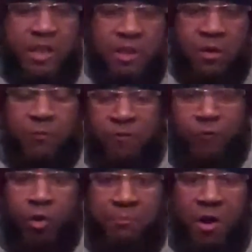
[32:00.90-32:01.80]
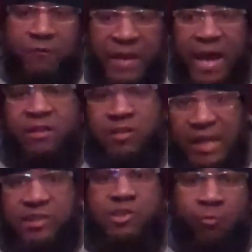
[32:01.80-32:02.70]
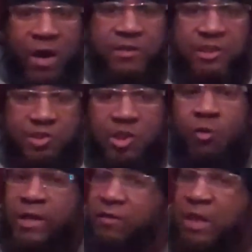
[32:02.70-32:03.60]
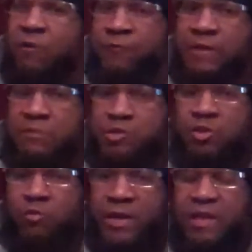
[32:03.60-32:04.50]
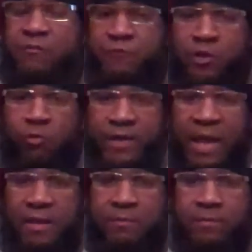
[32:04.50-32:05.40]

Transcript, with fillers: he avoid Marvin Hagler? Yes, and why is he so? And I'll never forgive Sugar Ray Leonard for doing that.